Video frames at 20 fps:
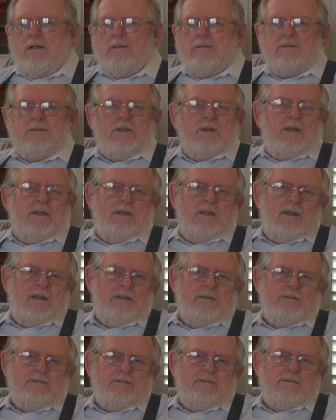So I
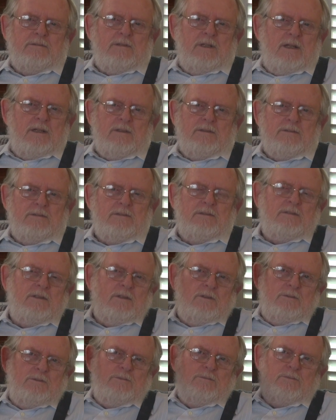don't
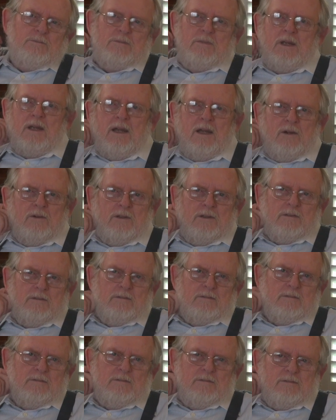know how it,
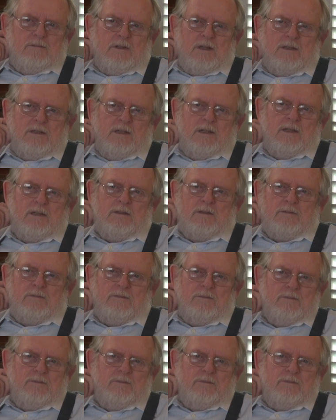I think it,